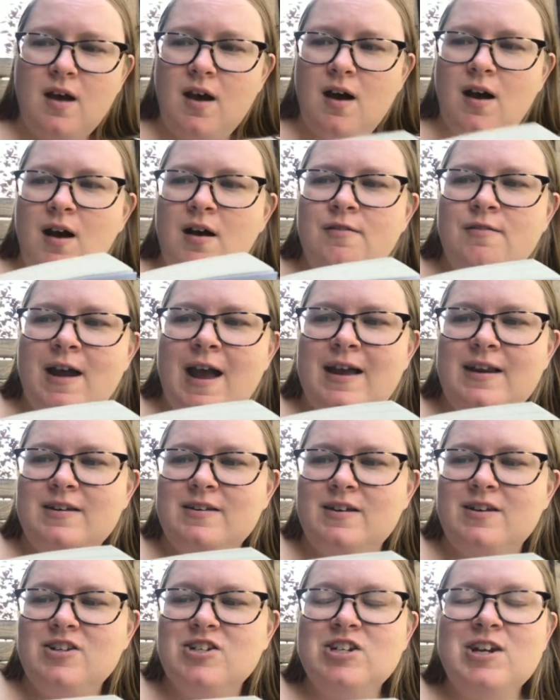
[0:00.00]
All right,
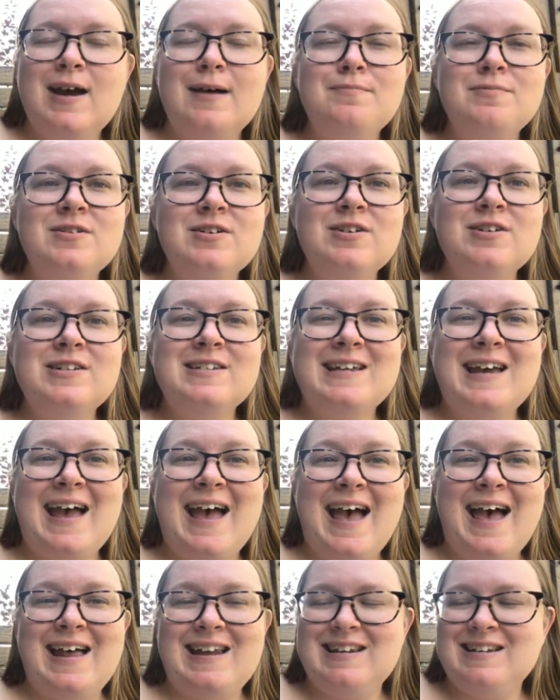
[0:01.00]
Chapter
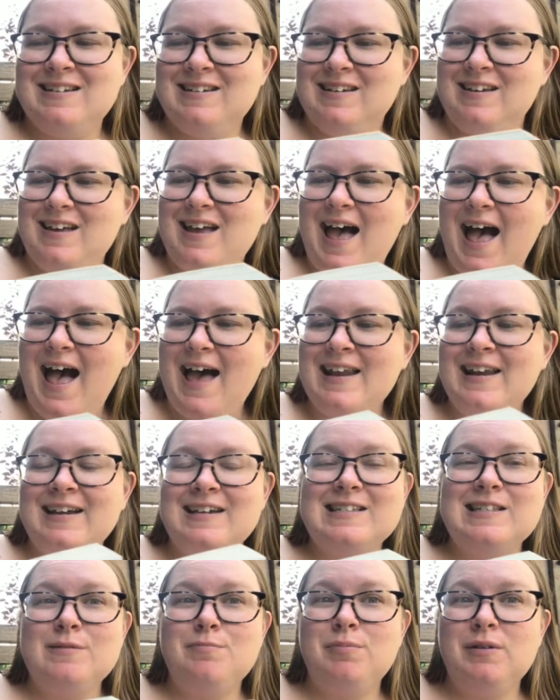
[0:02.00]
10, An
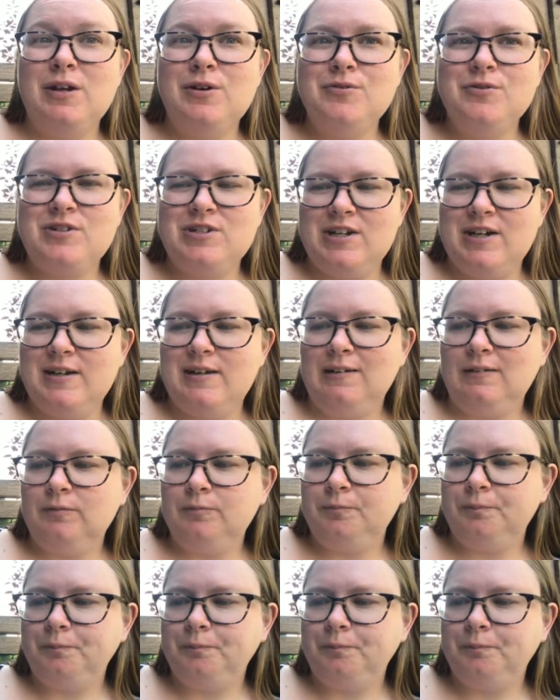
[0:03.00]
Explosion.